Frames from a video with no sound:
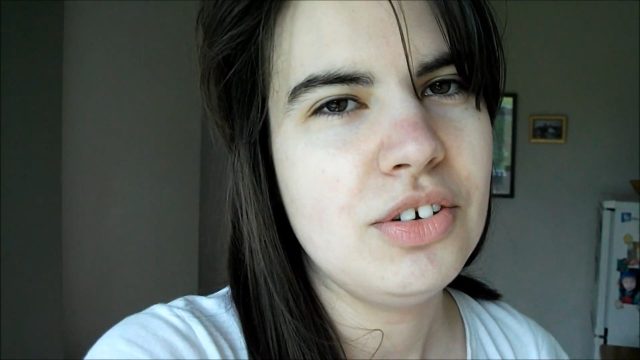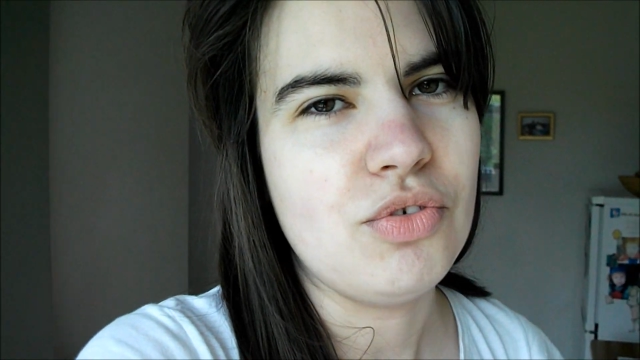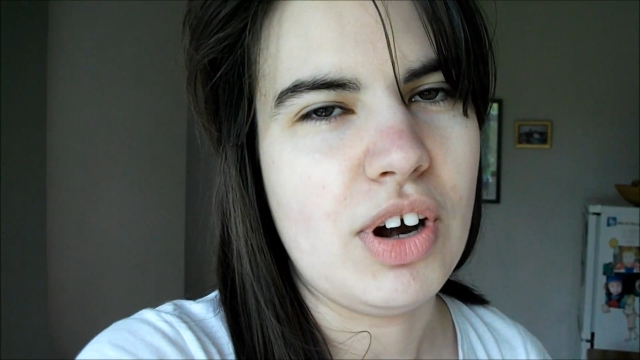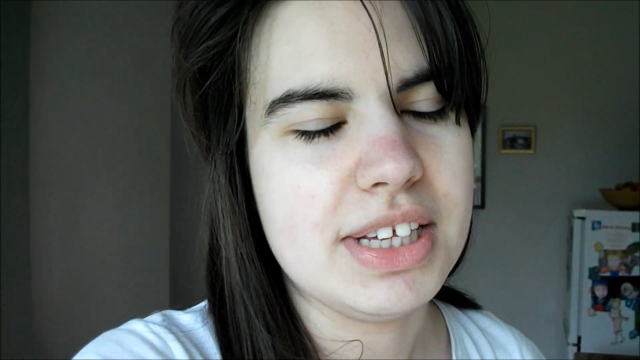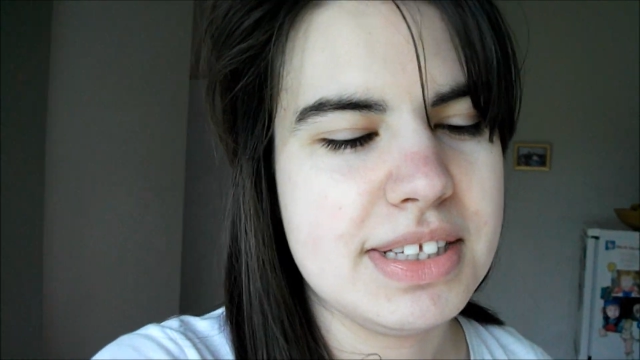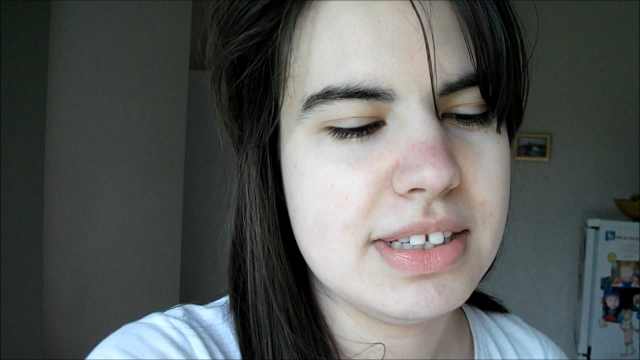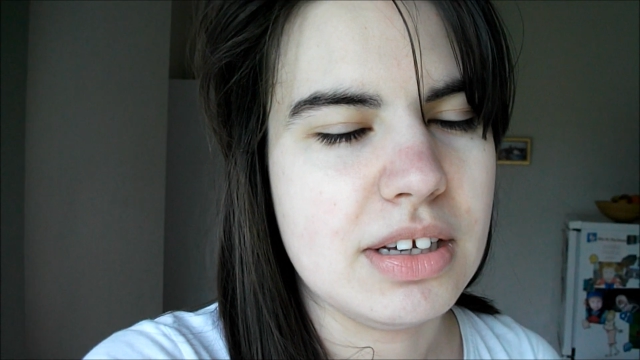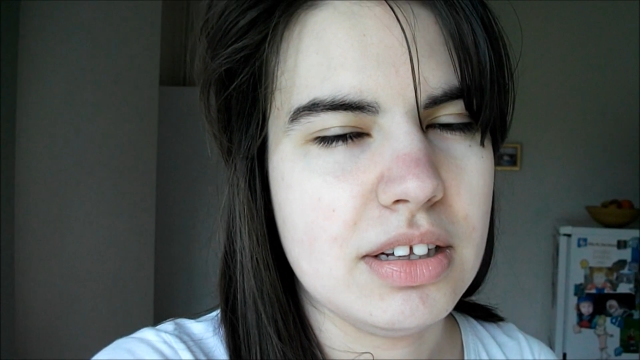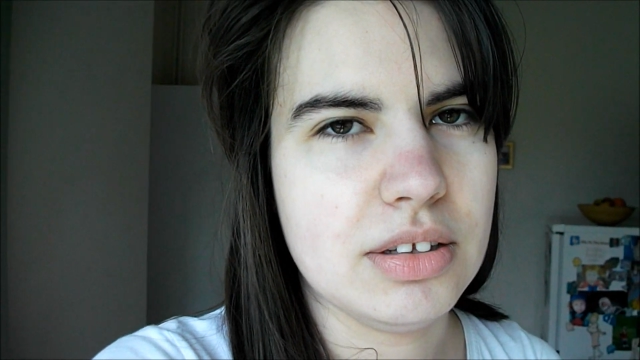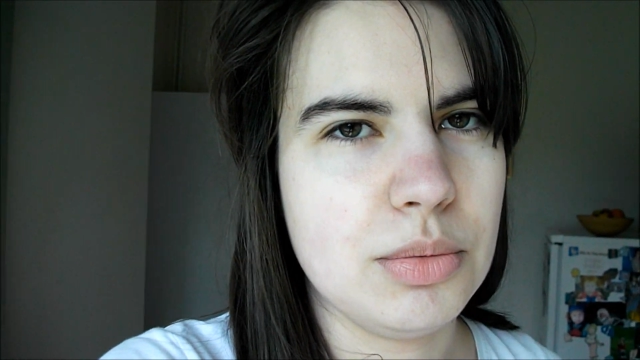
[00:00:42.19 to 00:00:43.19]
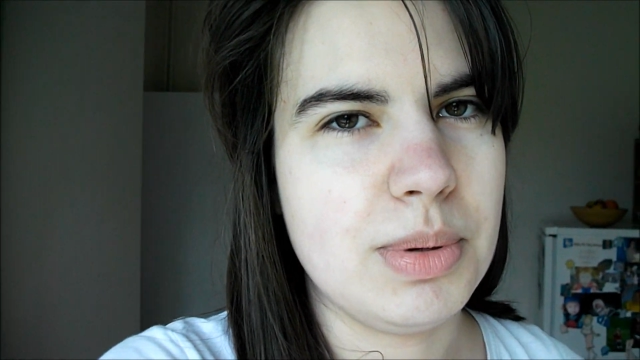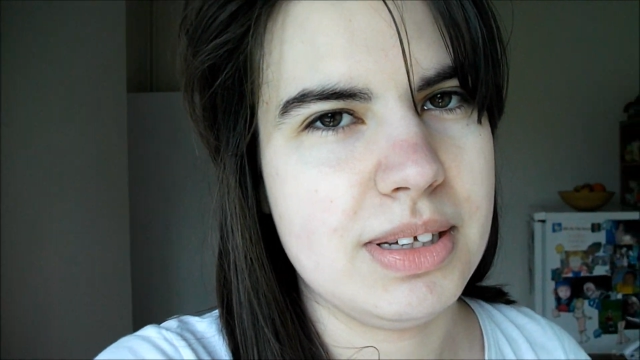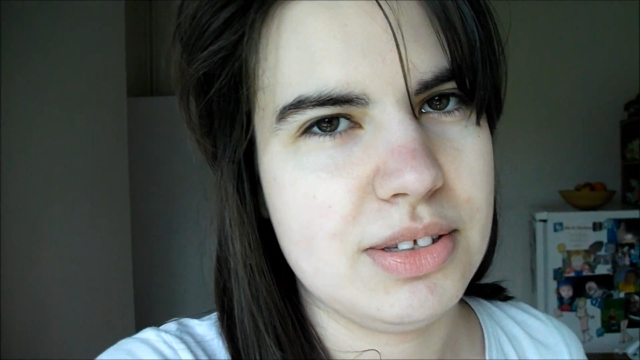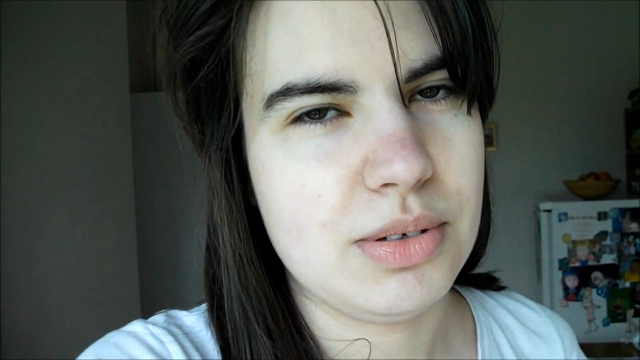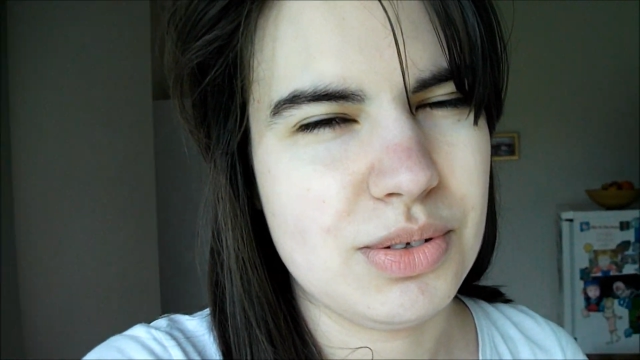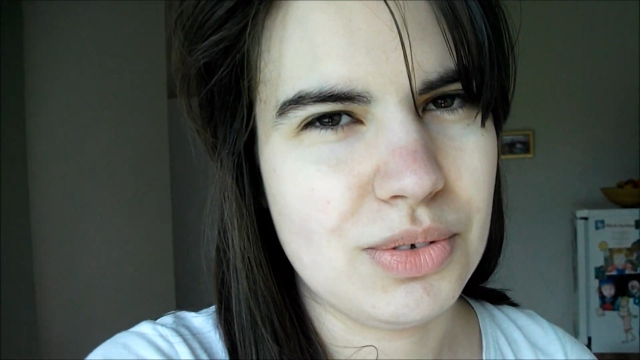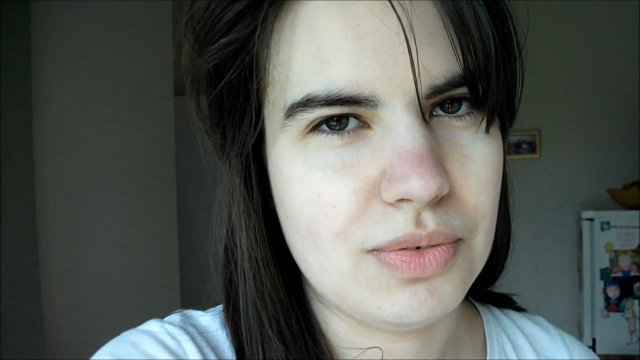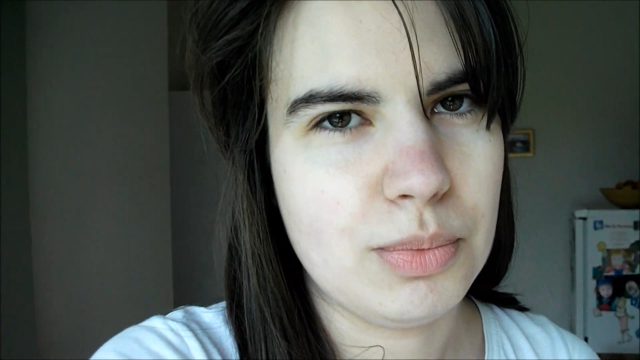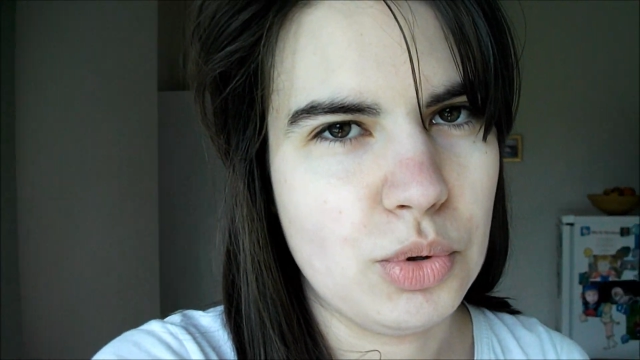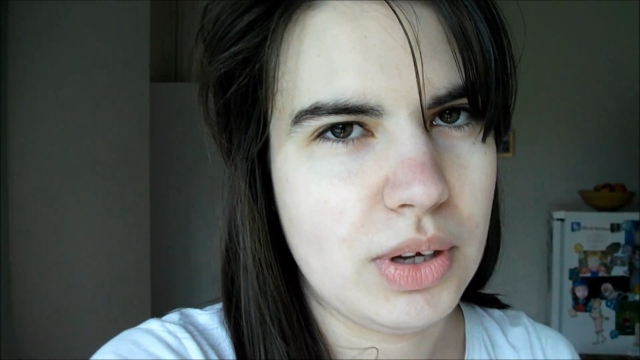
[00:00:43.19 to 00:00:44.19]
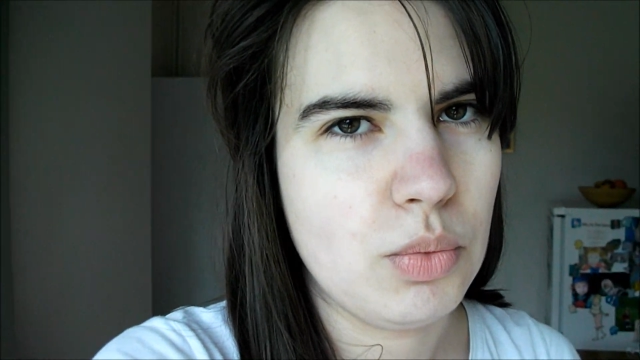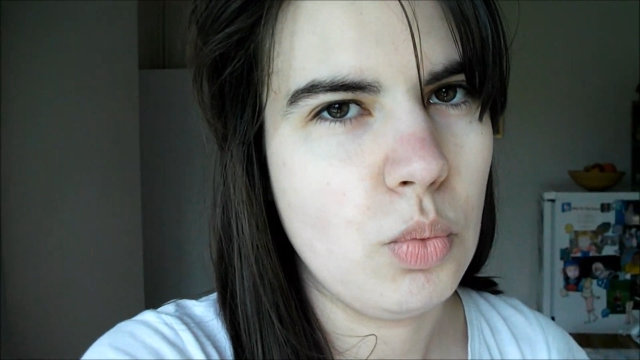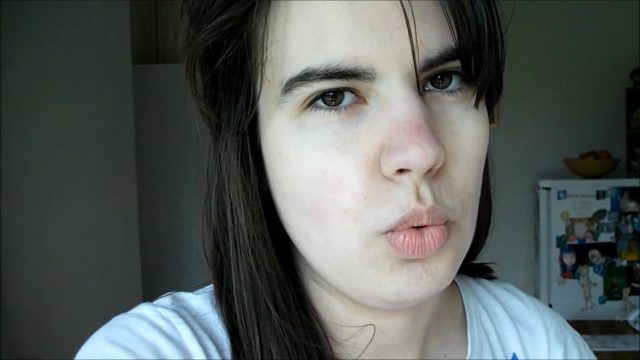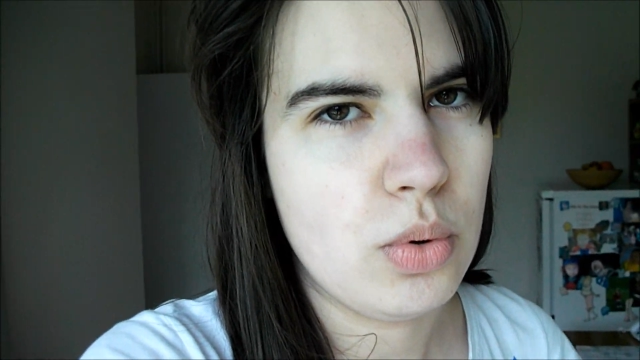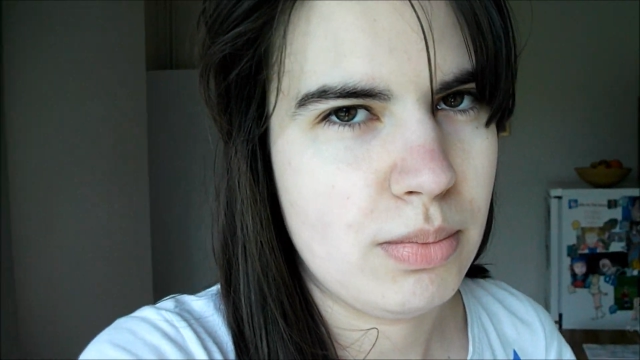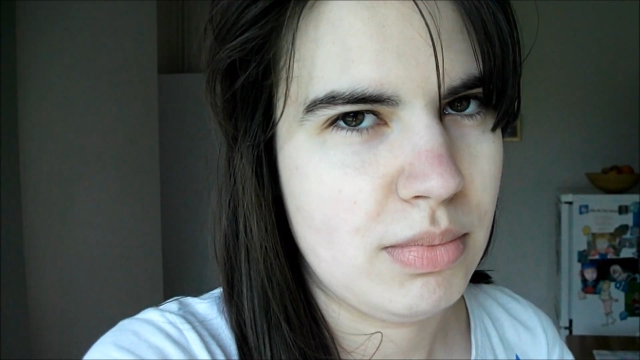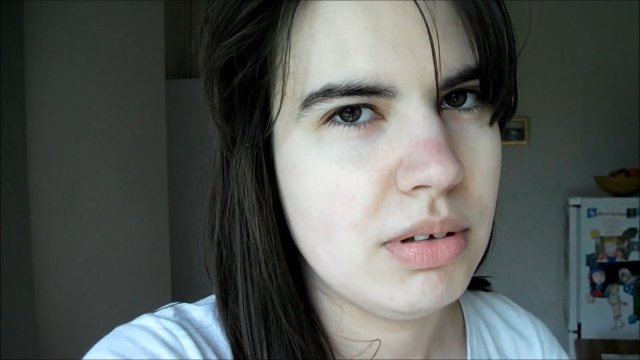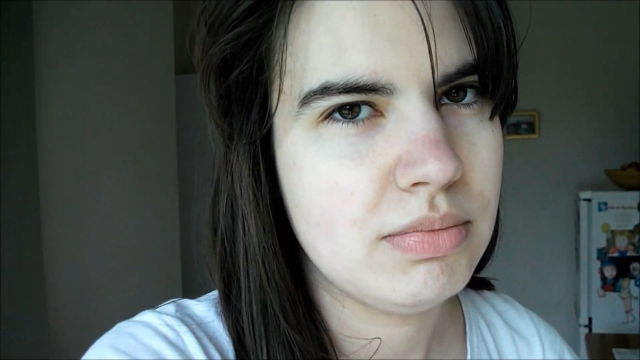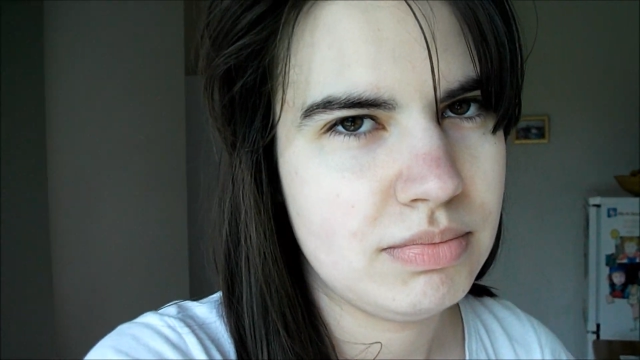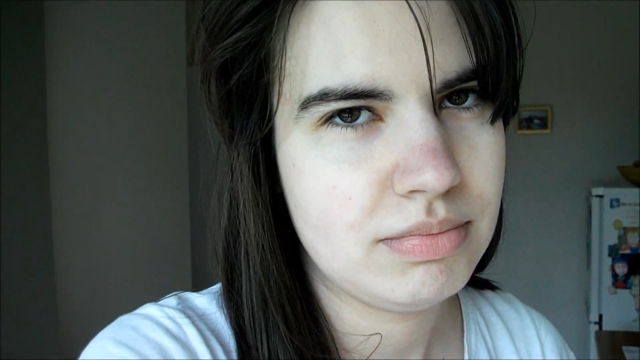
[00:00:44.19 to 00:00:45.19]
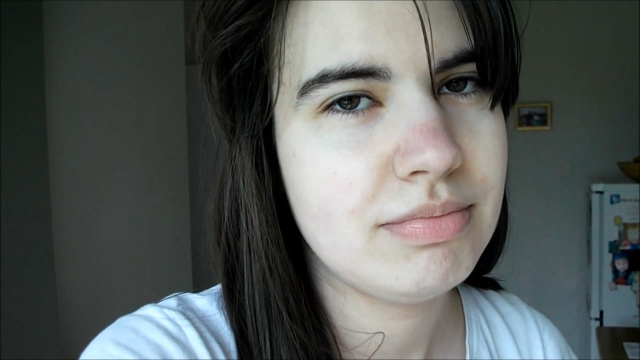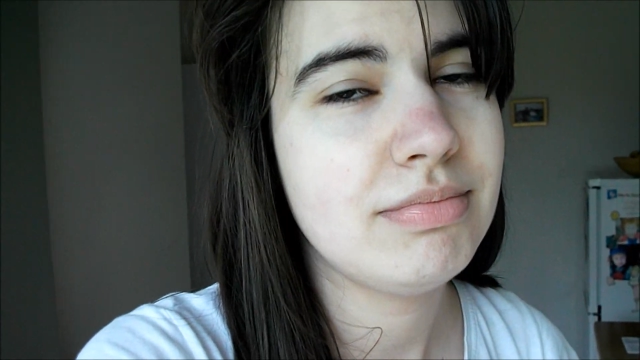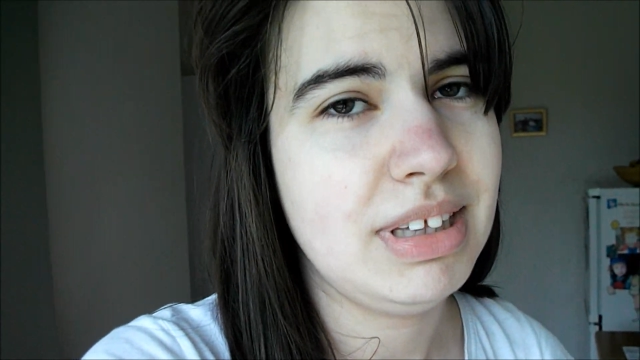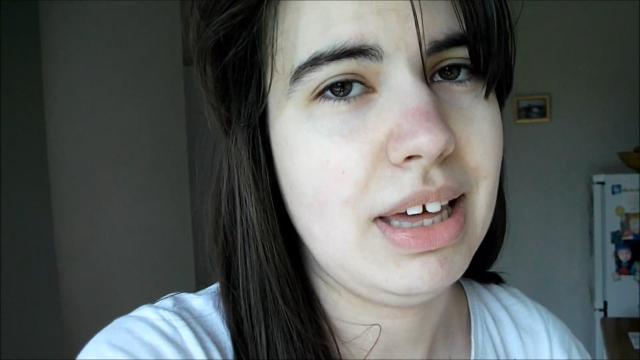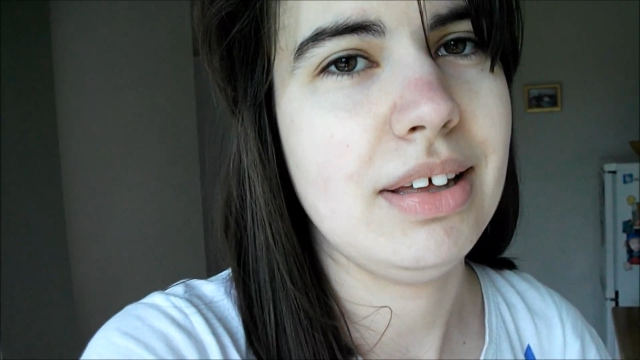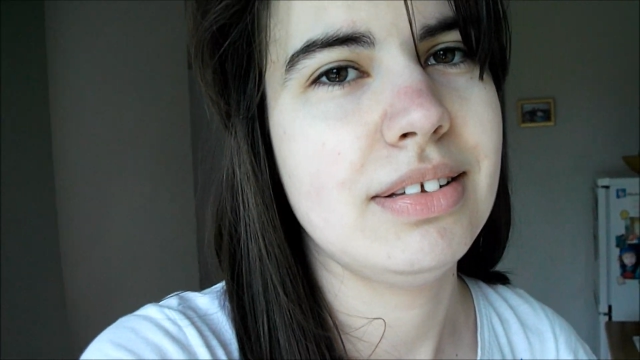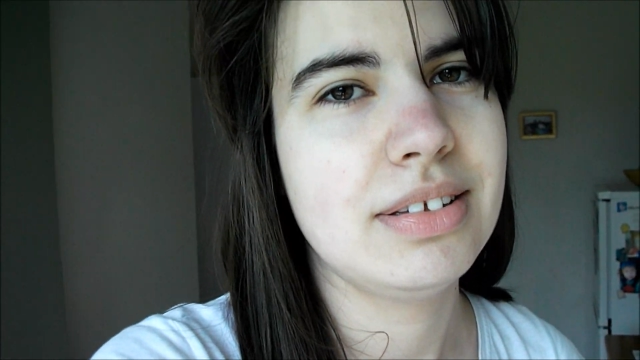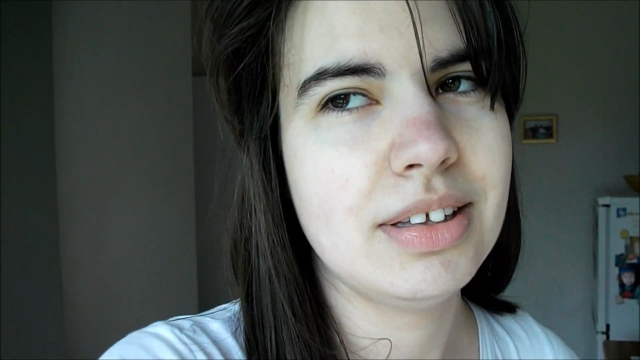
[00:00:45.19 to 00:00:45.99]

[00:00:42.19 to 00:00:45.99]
rest a little bit so it's sort of more like warm. Yeah.